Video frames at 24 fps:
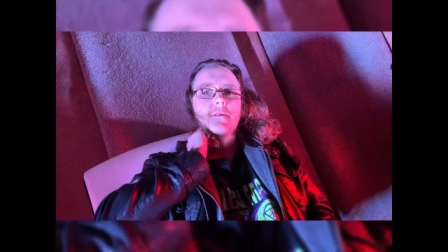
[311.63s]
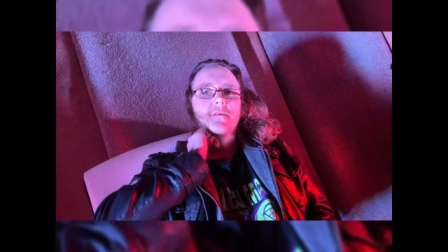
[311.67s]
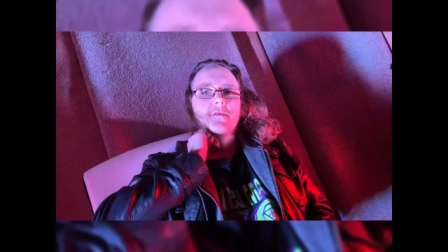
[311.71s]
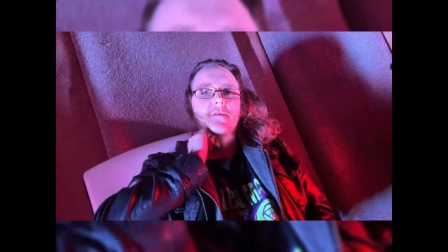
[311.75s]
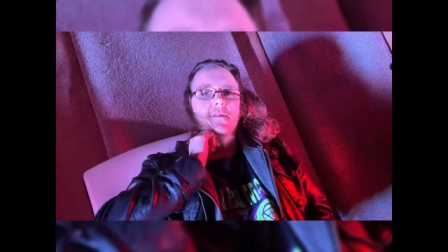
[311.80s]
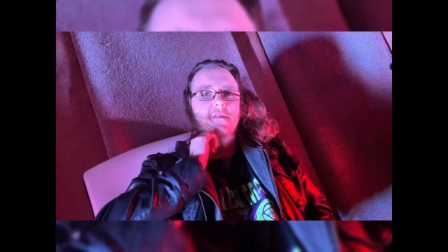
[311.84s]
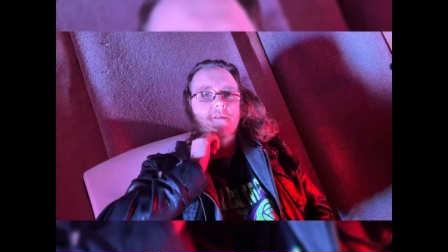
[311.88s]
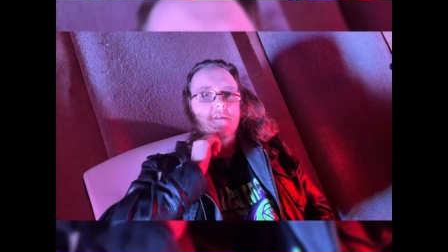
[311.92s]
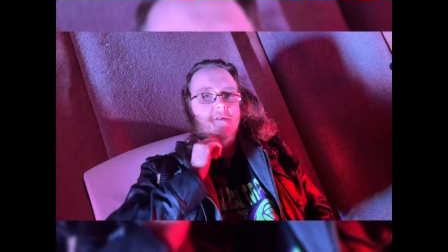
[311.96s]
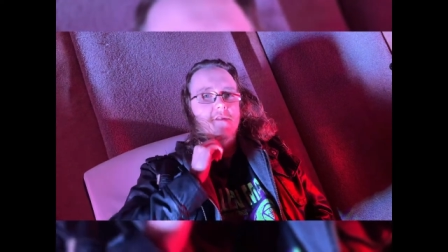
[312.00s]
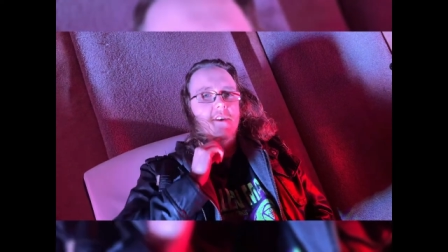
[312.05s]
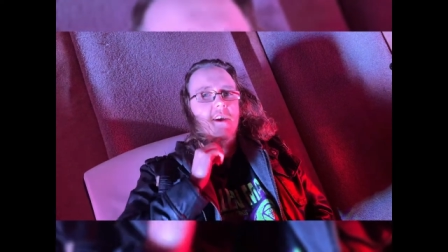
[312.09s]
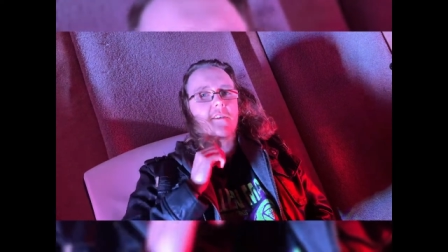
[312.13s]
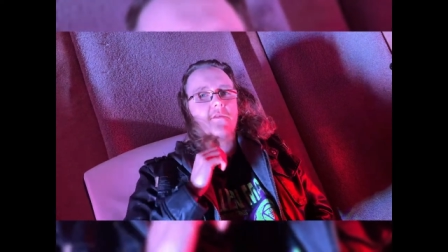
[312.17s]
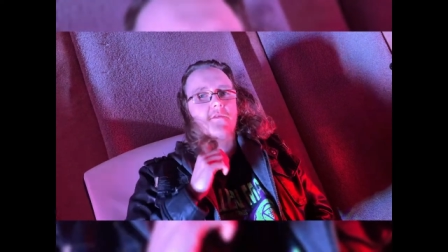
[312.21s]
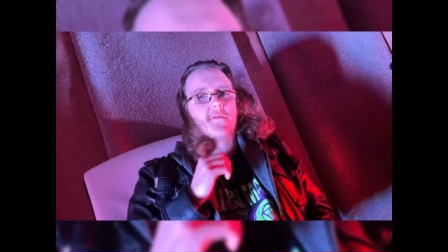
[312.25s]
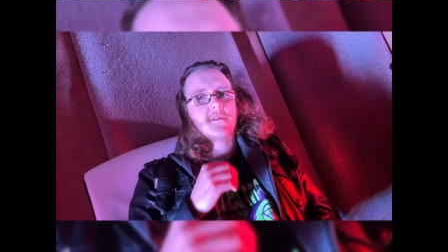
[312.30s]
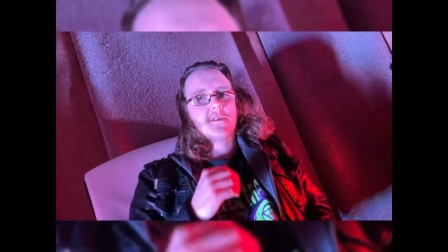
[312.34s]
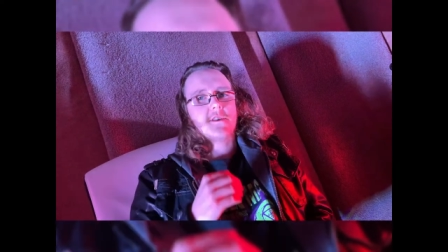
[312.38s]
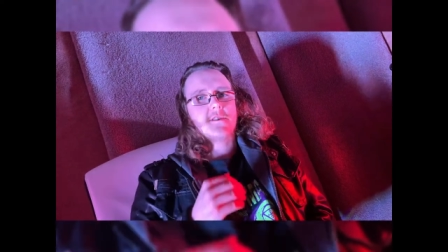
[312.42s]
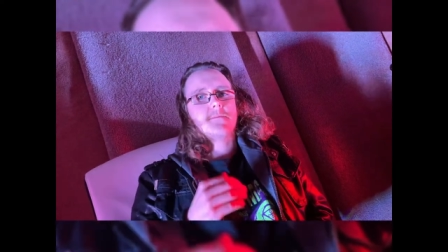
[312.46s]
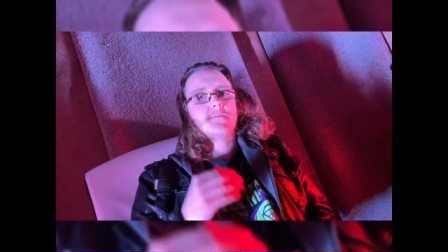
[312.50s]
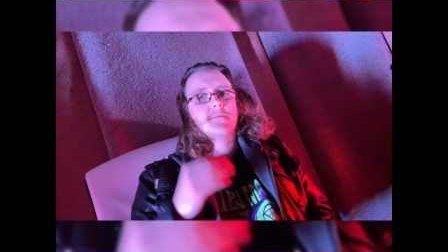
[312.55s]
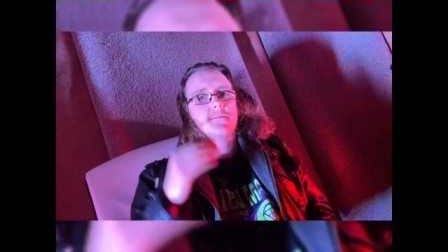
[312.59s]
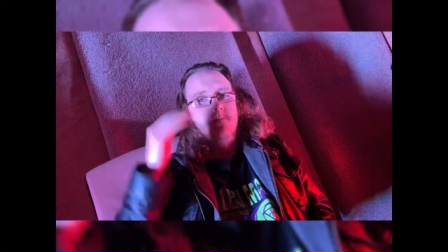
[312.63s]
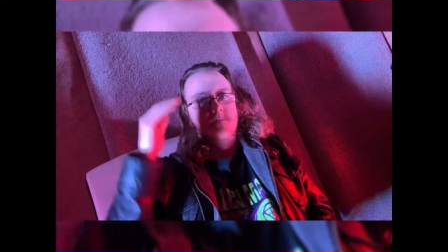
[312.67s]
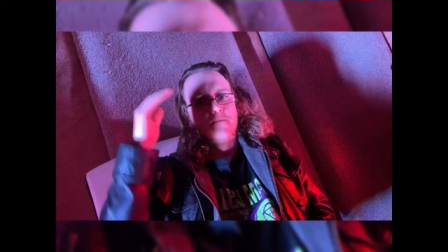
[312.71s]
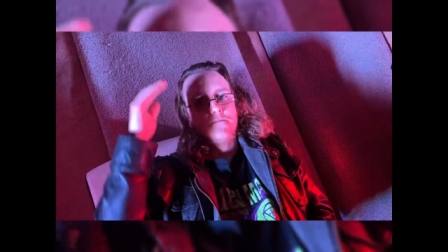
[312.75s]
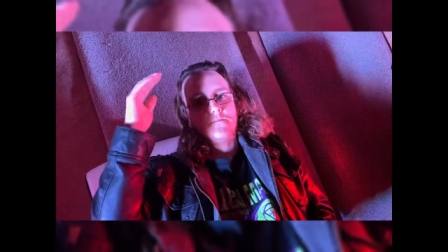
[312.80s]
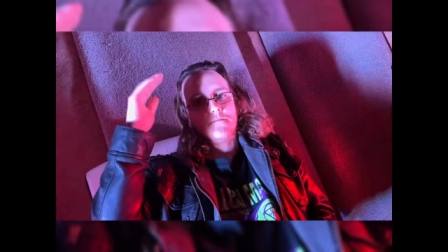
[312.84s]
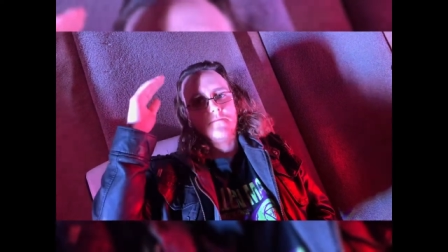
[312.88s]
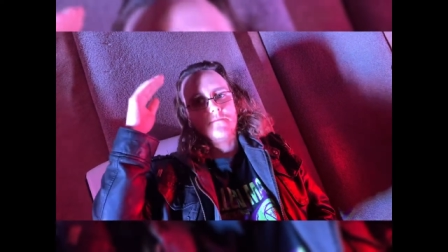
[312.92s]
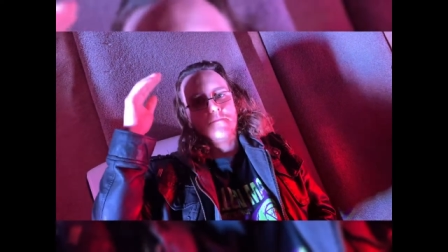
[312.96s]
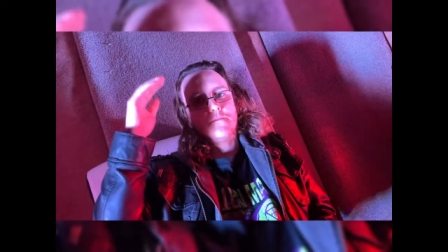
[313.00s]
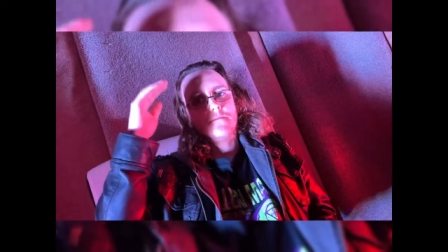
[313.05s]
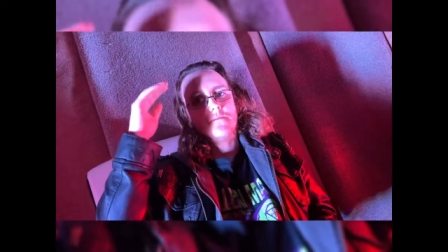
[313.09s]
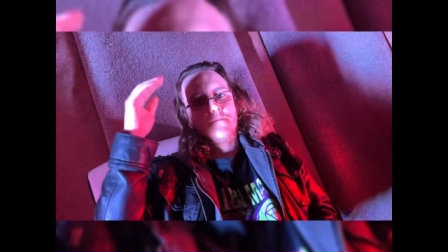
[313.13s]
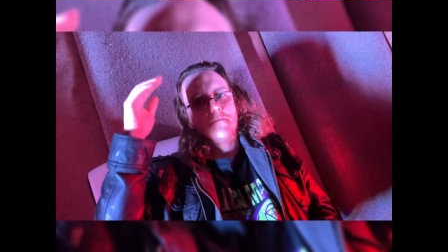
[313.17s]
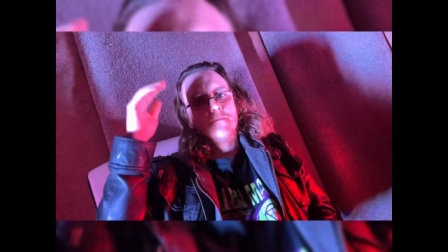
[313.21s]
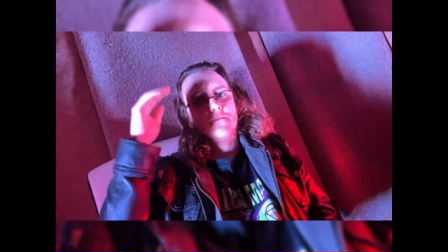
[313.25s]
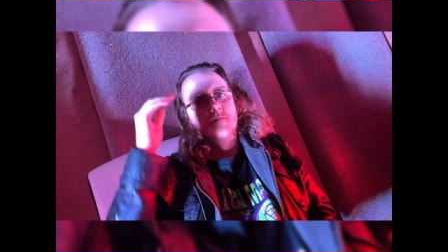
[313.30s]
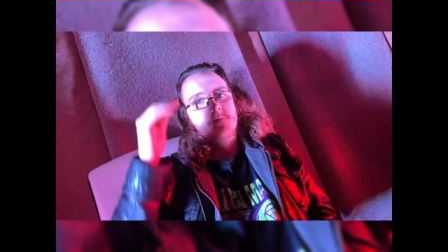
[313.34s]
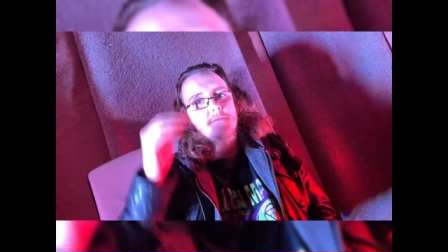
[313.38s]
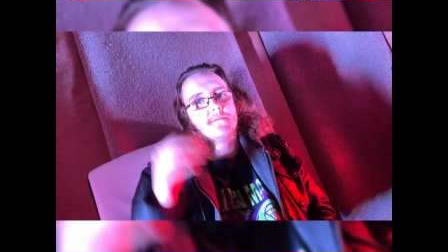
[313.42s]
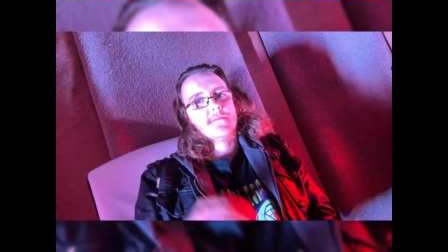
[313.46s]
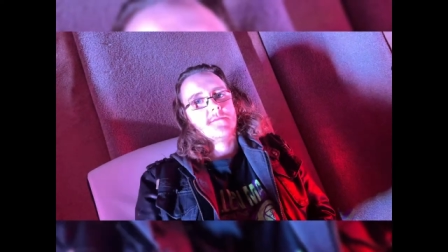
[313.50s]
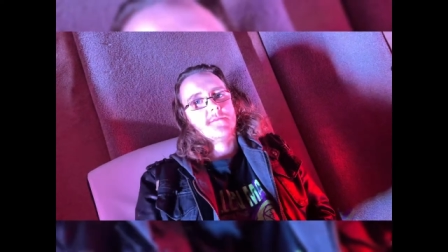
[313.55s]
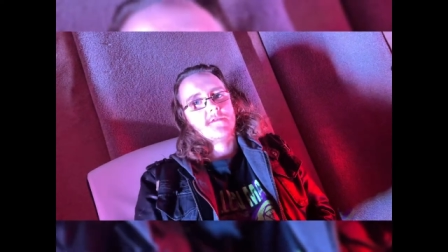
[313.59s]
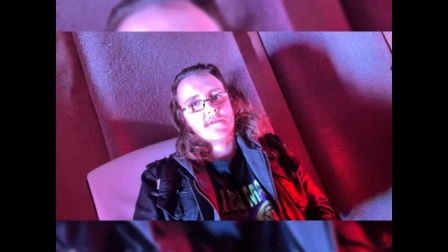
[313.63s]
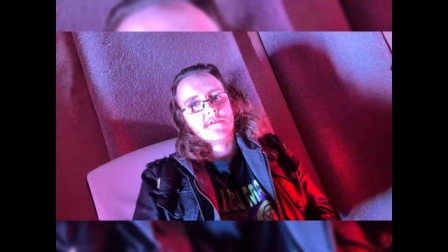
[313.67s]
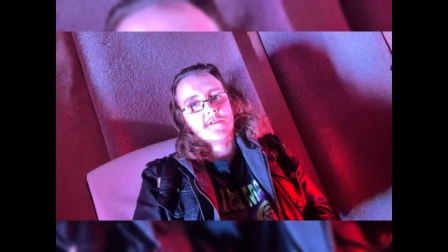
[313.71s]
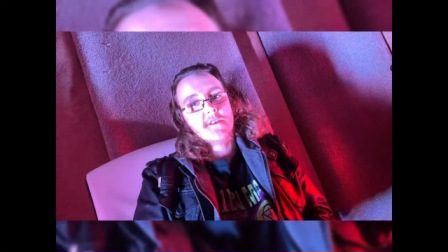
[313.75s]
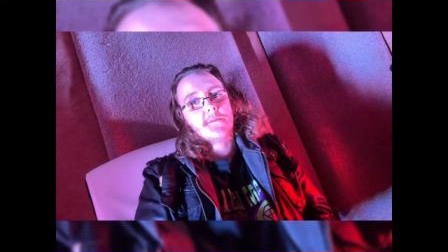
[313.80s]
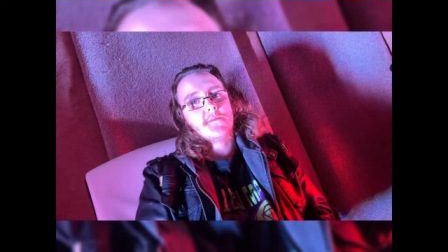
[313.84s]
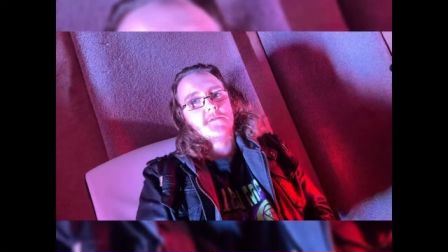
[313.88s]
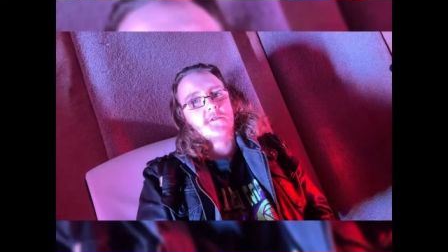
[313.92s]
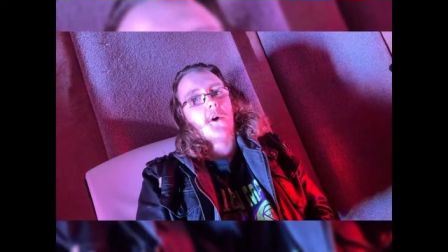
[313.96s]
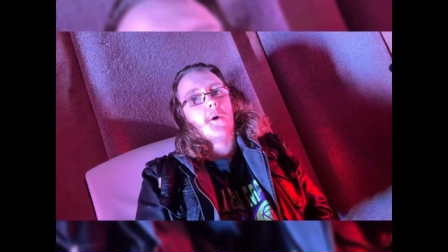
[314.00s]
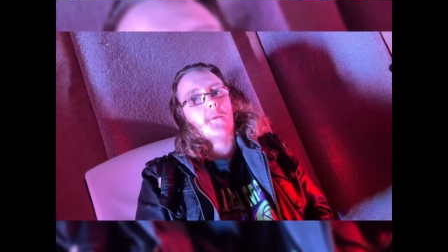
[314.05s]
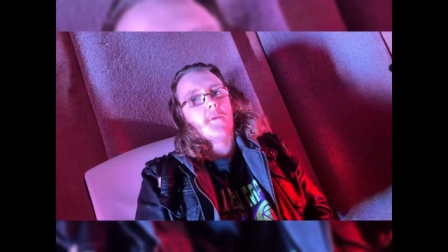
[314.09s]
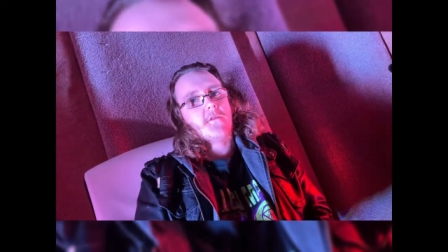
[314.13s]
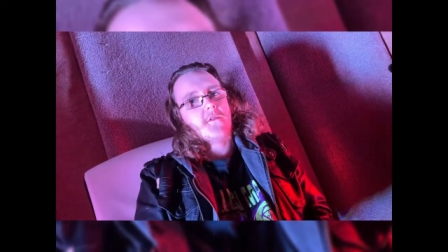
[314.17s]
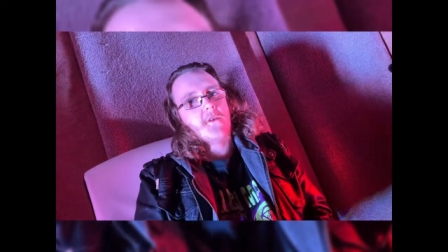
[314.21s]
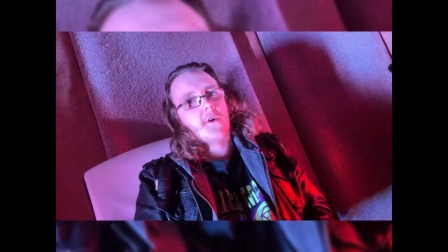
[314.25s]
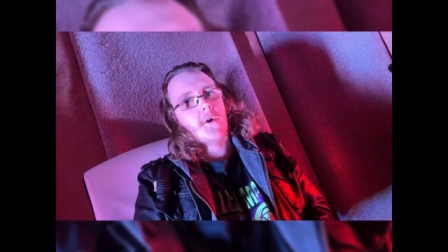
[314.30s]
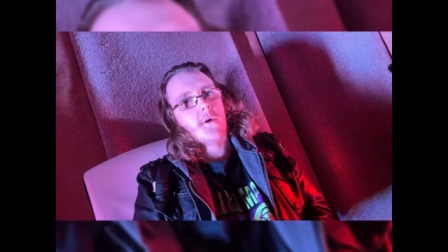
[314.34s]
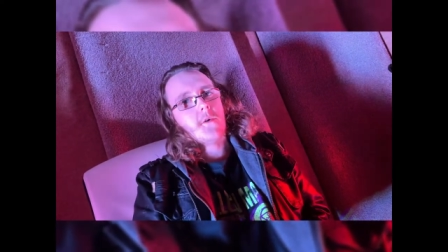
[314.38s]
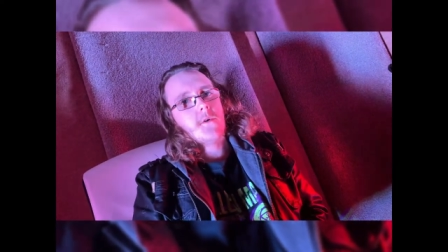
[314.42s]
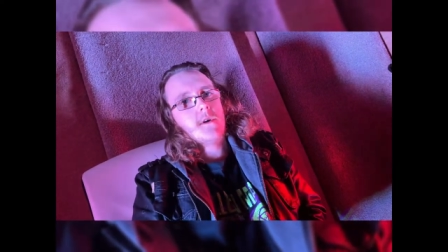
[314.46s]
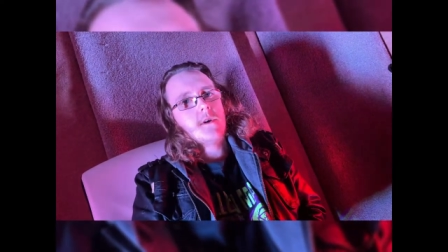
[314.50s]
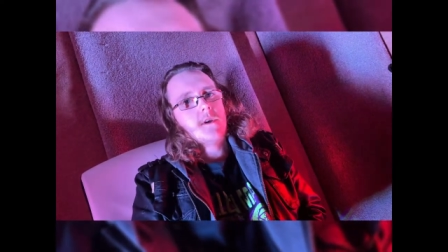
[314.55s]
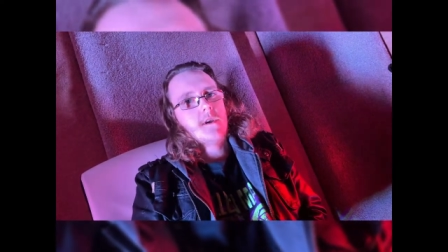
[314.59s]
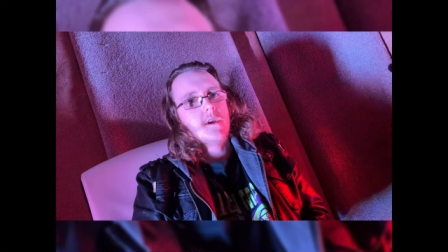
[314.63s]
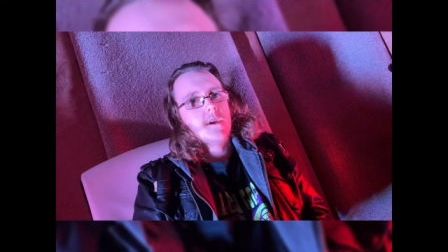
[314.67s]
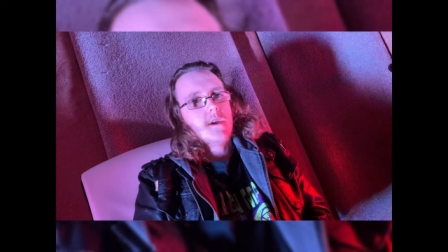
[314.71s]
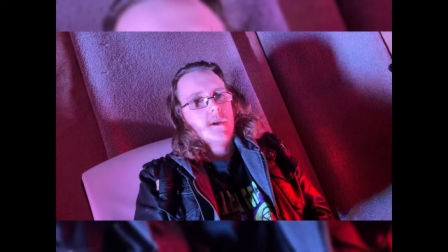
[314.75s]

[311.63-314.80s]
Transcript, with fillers: this is definitely tip top of it all.